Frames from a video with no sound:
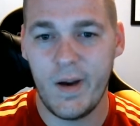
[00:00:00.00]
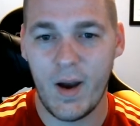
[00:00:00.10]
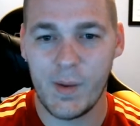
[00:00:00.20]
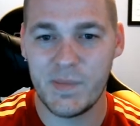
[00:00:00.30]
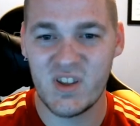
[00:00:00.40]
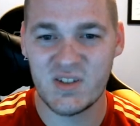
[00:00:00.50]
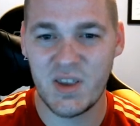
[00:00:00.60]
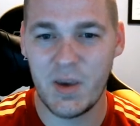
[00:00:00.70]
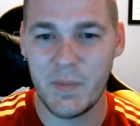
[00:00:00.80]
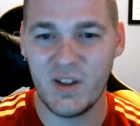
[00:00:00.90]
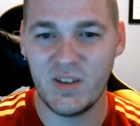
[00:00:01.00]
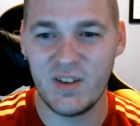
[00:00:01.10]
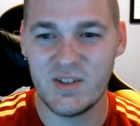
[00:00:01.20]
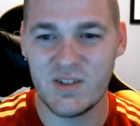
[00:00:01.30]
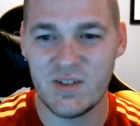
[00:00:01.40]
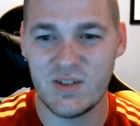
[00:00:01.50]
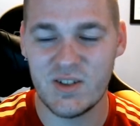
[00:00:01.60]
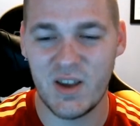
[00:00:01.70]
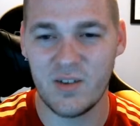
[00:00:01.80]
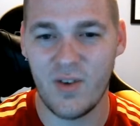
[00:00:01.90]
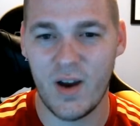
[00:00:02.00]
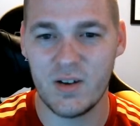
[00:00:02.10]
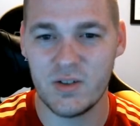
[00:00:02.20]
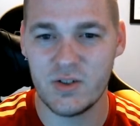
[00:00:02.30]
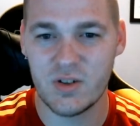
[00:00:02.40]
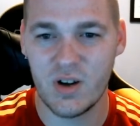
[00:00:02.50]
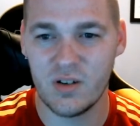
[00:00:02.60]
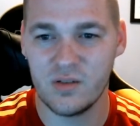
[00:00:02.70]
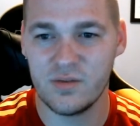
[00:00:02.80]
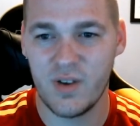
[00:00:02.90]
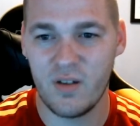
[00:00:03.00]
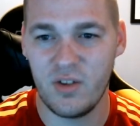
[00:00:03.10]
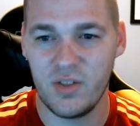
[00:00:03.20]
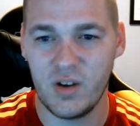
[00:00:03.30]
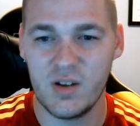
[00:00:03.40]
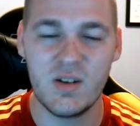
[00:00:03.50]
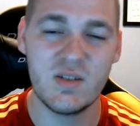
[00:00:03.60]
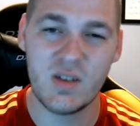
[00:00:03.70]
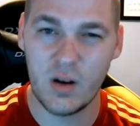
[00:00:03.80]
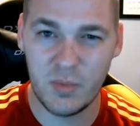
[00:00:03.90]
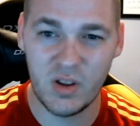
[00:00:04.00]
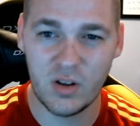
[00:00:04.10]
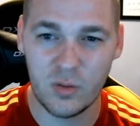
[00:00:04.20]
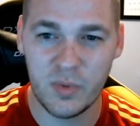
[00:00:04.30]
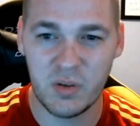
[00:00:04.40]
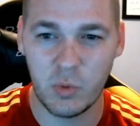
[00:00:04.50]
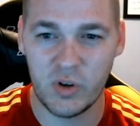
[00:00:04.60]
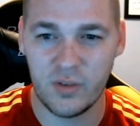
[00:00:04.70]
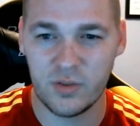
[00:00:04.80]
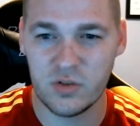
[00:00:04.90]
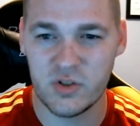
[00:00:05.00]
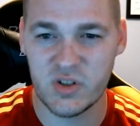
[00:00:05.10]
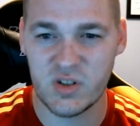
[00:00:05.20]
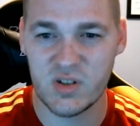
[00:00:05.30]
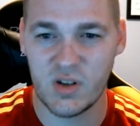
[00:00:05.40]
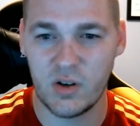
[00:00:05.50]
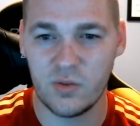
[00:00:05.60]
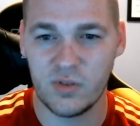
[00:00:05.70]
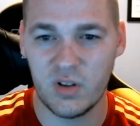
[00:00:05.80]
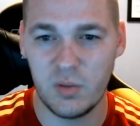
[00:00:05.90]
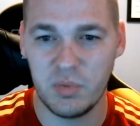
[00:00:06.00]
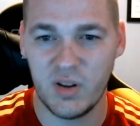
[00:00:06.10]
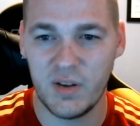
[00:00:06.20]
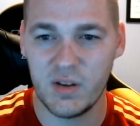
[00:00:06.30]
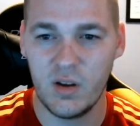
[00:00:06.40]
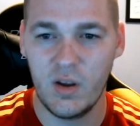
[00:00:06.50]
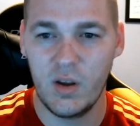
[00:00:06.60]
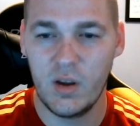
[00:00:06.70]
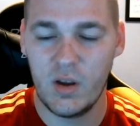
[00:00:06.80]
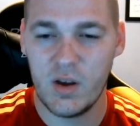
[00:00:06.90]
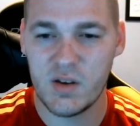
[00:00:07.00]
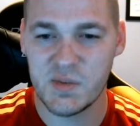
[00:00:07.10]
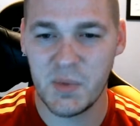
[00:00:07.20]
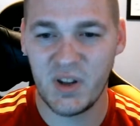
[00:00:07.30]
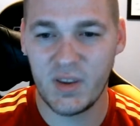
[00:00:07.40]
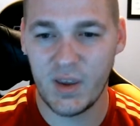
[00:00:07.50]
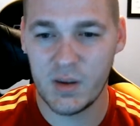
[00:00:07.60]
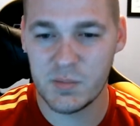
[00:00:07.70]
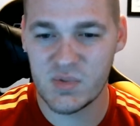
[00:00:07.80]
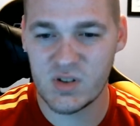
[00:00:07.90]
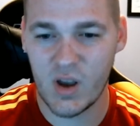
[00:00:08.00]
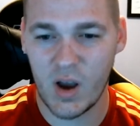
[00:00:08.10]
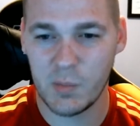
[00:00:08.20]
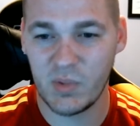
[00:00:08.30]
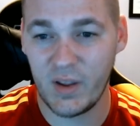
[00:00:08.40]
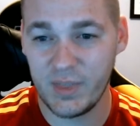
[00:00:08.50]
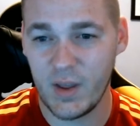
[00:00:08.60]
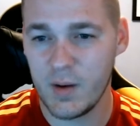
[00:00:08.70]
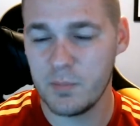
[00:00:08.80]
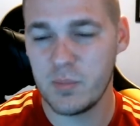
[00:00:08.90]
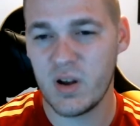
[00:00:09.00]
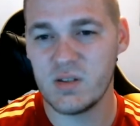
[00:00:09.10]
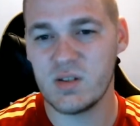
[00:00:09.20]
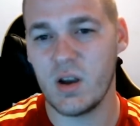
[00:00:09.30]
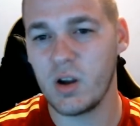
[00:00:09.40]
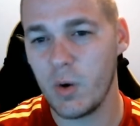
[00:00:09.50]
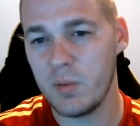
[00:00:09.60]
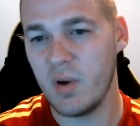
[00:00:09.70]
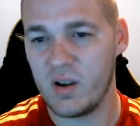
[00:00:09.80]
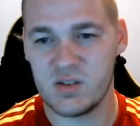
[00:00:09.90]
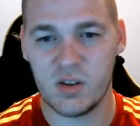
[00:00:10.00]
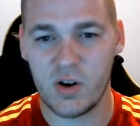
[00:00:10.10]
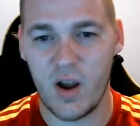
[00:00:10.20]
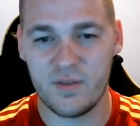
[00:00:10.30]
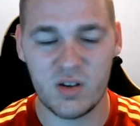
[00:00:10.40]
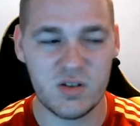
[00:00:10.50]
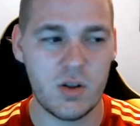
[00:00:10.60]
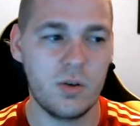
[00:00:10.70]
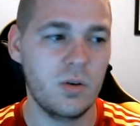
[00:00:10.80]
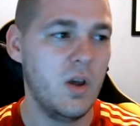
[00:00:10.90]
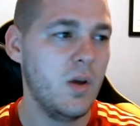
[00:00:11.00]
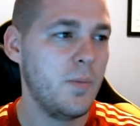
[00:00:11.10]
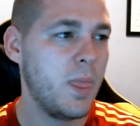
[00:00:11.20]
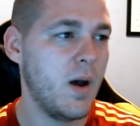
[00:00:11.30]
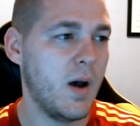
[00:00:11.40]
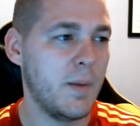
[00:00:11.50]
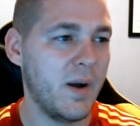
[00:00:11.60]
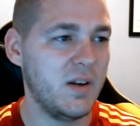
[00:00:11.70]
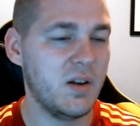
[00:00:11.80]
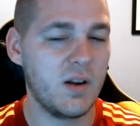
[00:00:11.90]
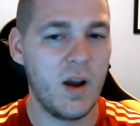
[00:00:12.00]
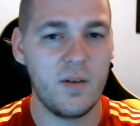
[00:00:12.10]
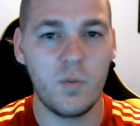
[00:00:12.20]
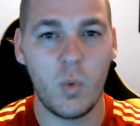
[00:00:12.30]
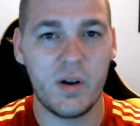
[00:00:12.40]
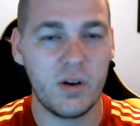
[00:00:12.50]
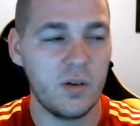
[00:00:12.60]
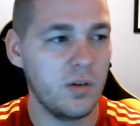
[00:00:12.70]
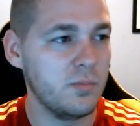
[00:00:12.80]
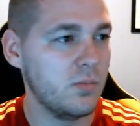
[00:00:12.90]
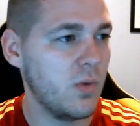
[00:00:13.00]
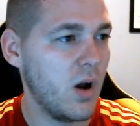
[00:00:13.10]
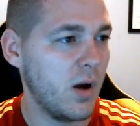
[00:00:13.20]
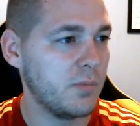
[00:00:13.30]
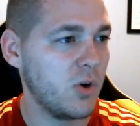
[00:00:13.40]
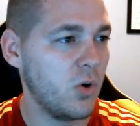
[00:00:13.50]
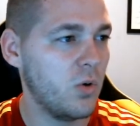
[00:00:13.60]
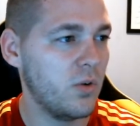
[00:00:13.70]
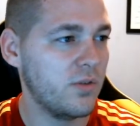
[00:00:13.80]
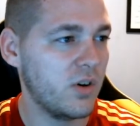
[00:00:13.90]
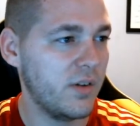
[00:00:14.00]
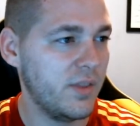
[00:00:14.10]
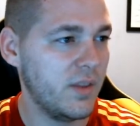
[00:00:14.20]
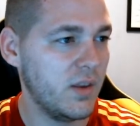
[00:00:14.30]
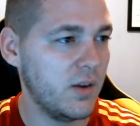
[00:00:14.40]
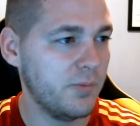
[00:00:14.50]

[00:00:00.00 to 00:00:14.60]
this game, at least to take advantage of everything. It is going to be a little bit more difficult just because I don't really play as many games like that, but going back to the graphics though, I did kind of want to go over the